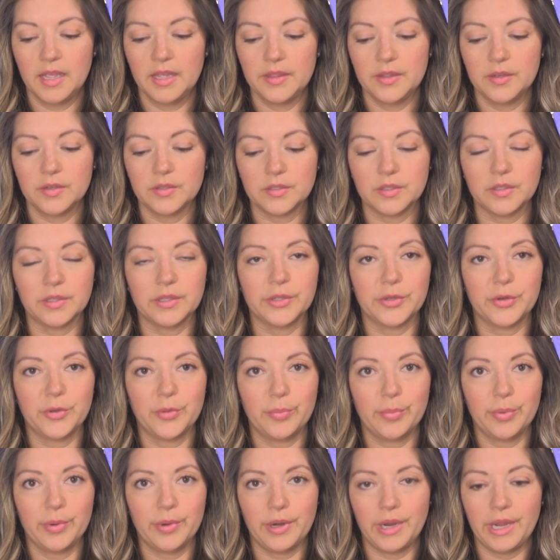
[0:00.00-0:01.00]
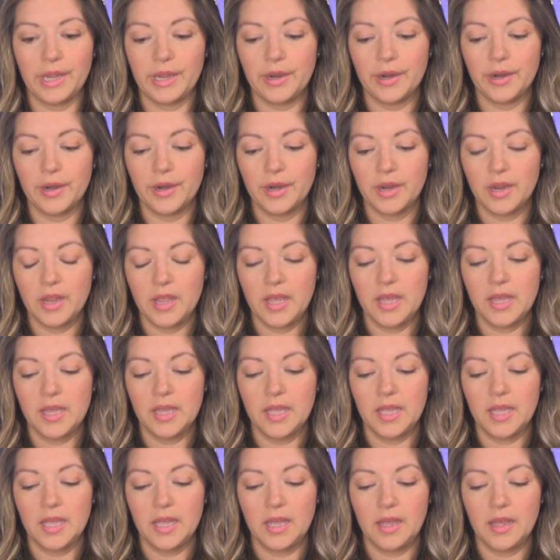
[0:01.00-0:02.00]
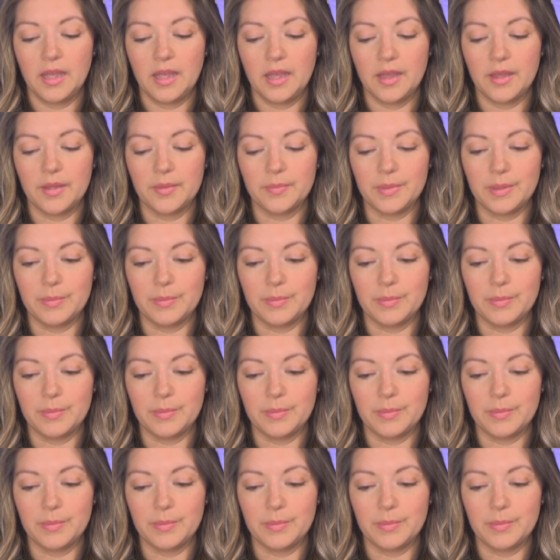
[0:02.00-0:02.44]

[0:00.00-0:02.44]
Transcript: There's a little prayer um,